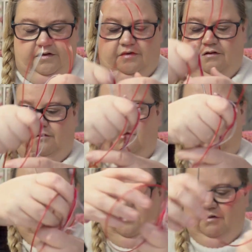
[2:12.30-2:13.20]
oh,
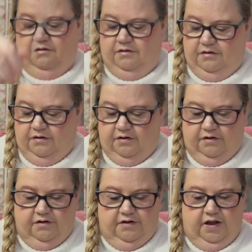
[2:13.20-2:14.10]

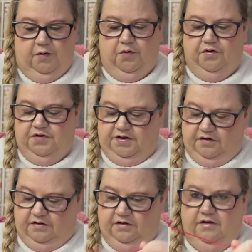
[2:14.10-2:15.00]
there was
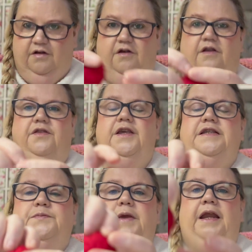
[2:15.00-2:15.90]

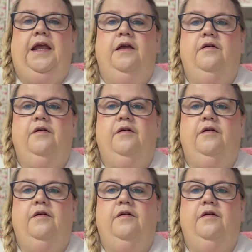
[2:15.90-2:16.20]
this mini.